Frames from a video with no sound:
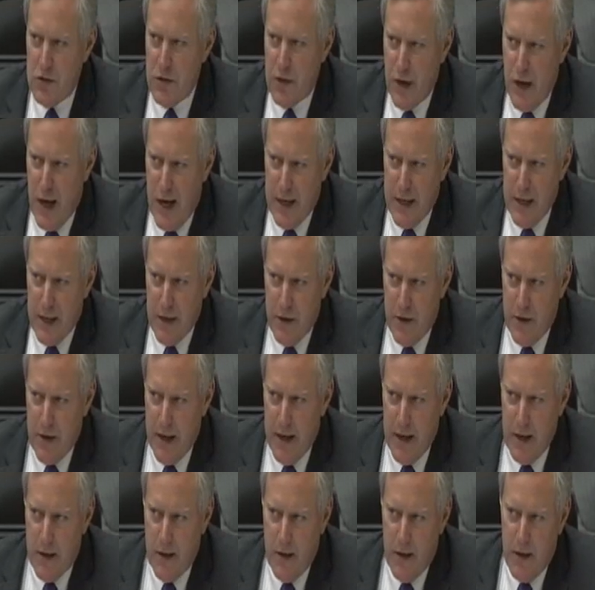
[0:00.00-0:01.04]
you're nodding your
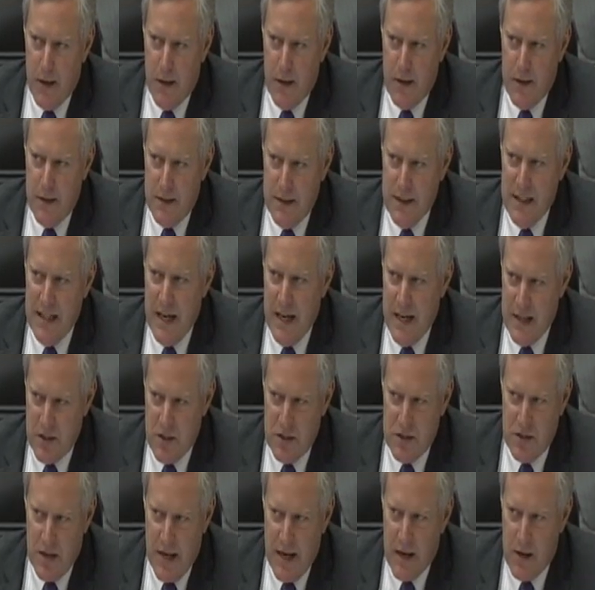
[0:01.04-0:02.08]
head
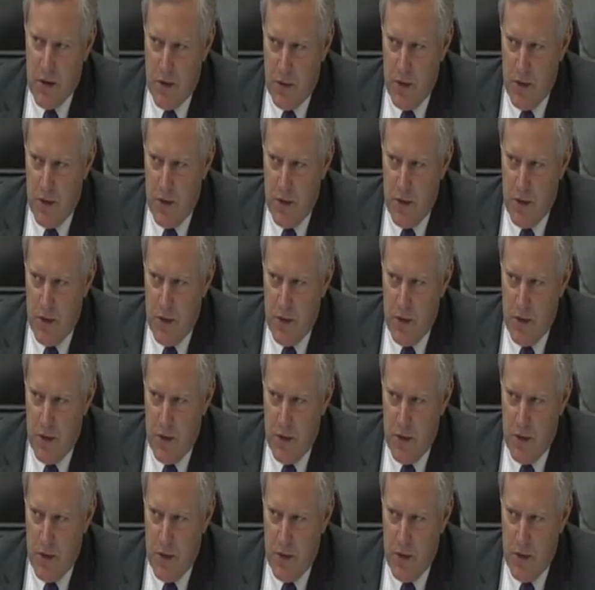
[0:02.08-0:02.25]
yes. Is that